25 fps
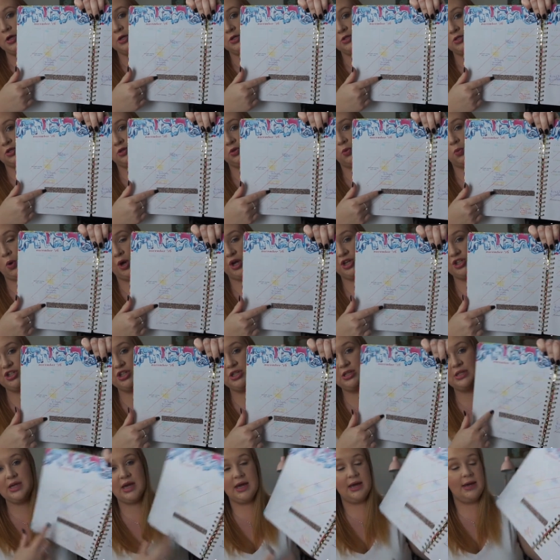So the
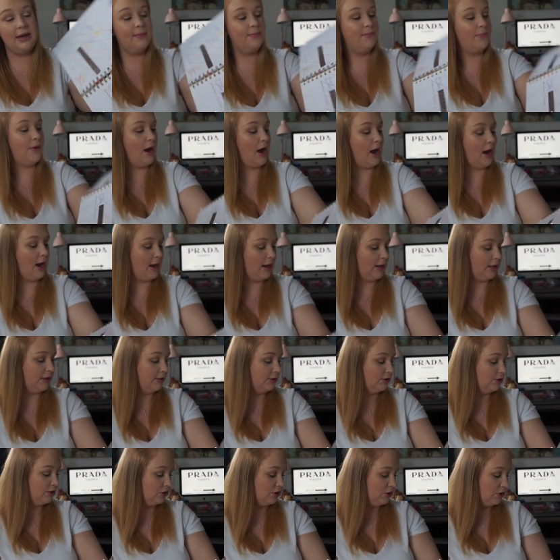washi tape I
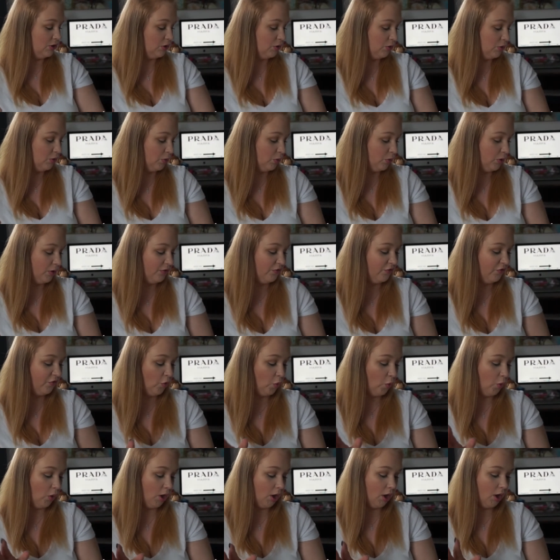do
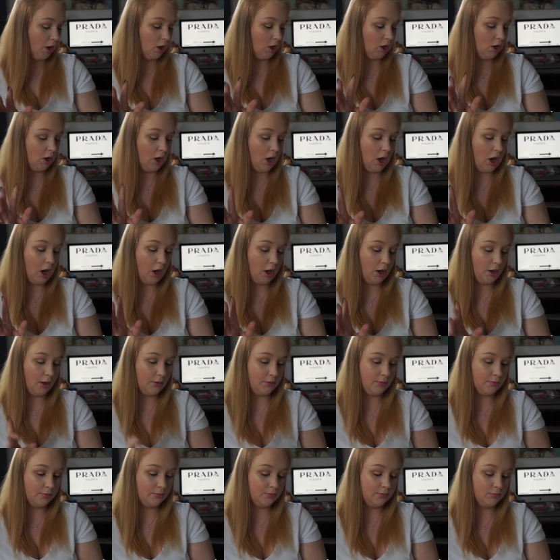for
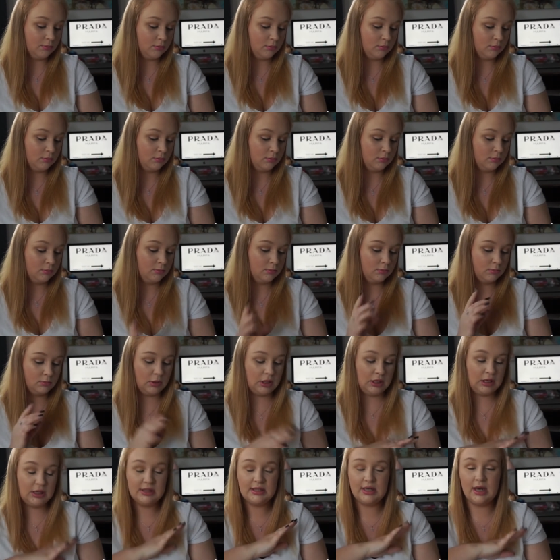
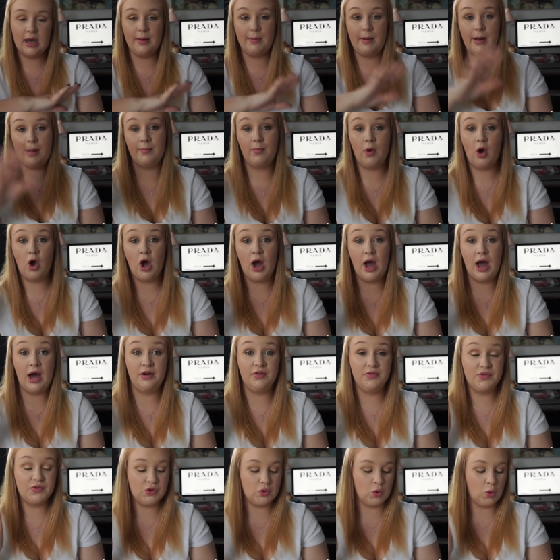anytime I'm out
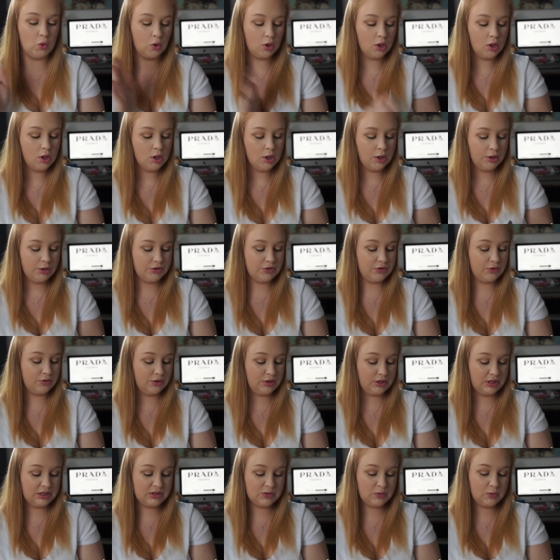of school. So
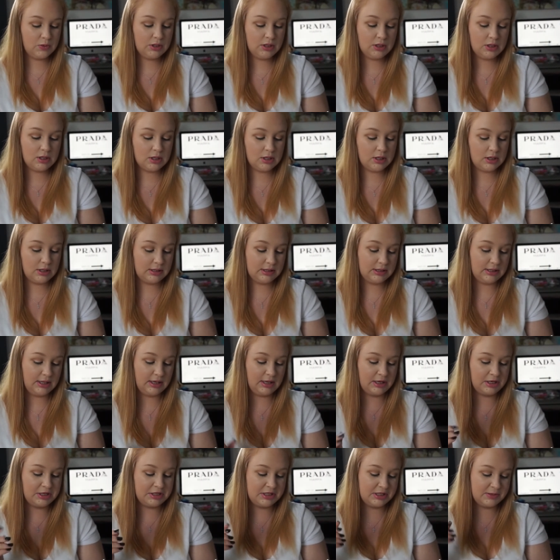this one is
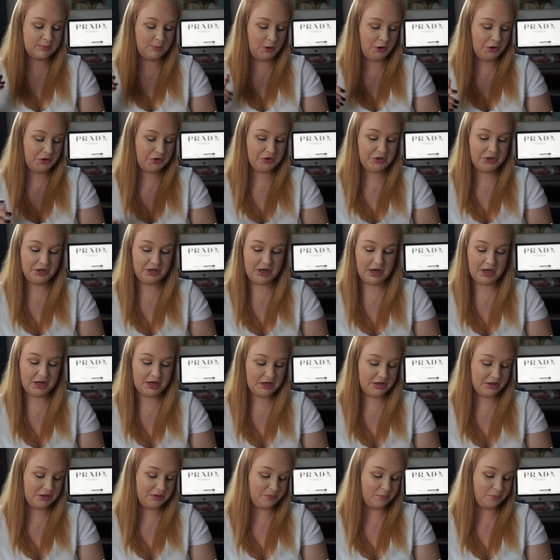like a sparkly
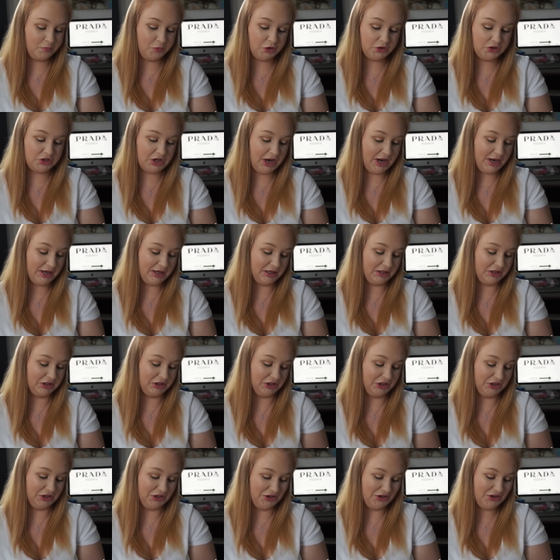kind of
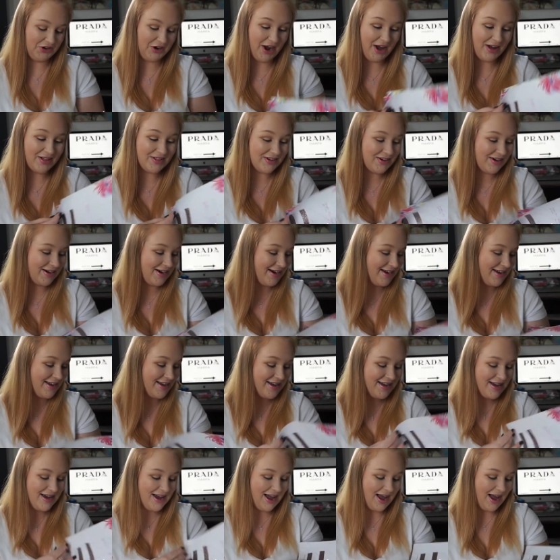multi-glitter color.
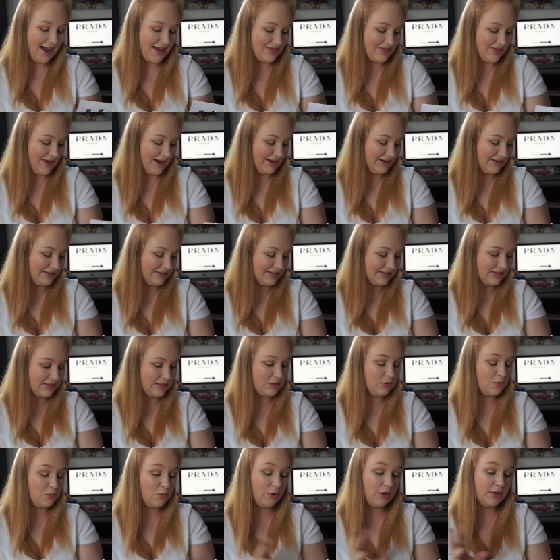That is
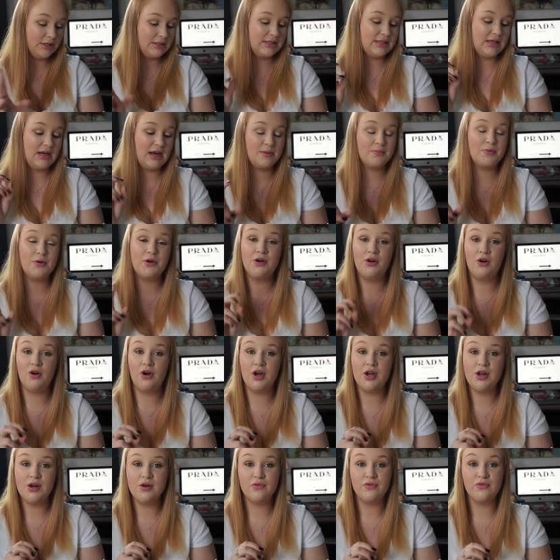the ones that I put
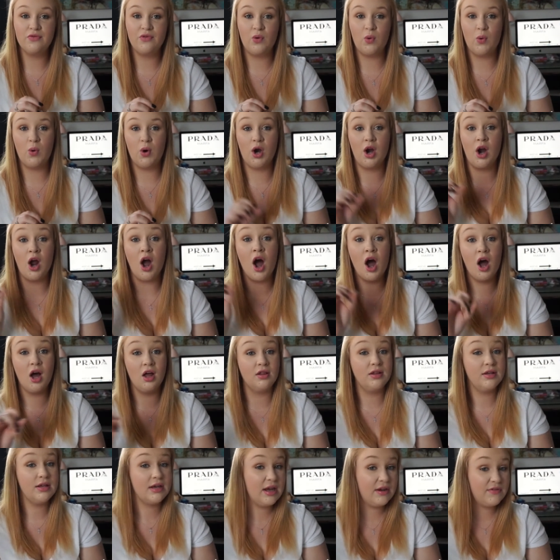on for
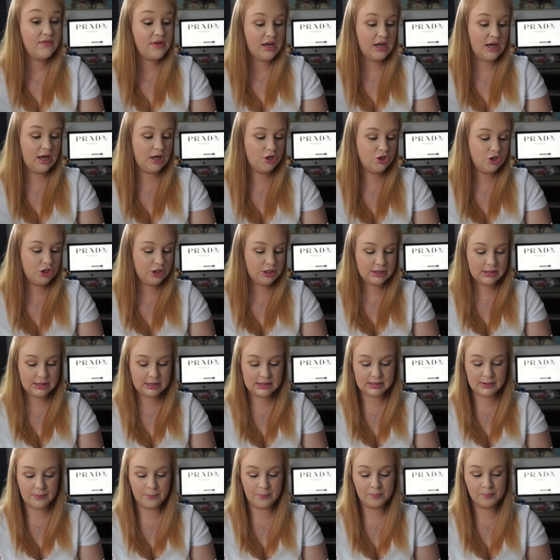holiday
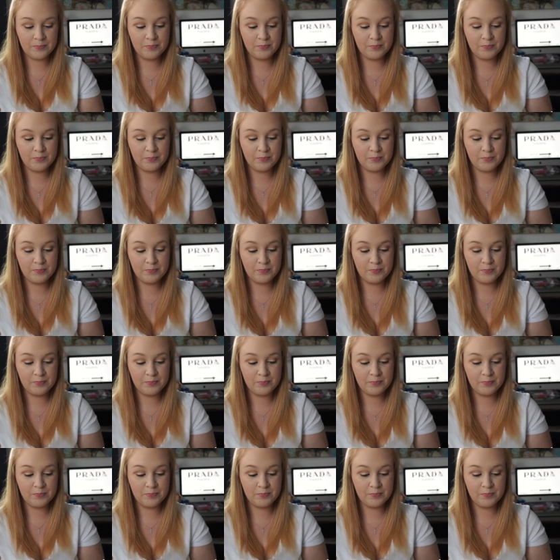vacations.